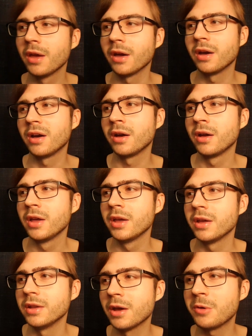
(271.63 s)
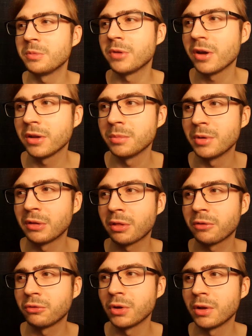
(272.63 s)
Now I'm talking about
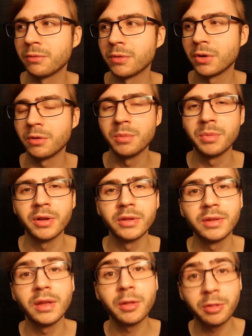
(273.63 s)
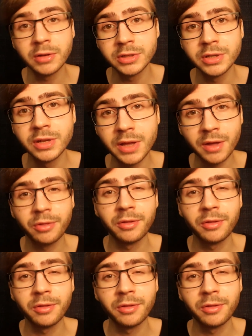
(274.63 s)
string theory, but essentially, yes,